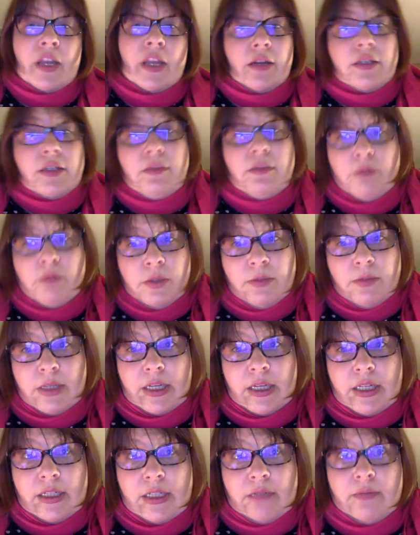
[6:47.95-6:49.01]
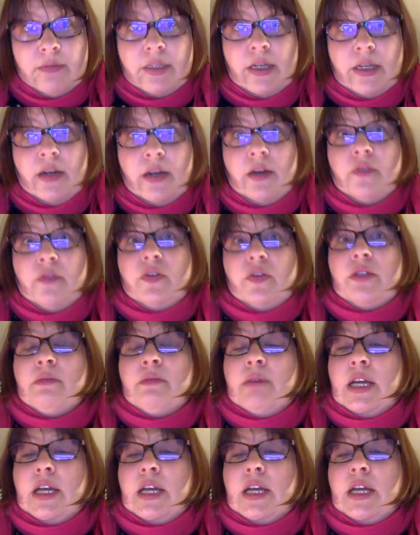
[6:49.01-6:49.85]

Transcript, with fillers: and sometimes the kids themselves to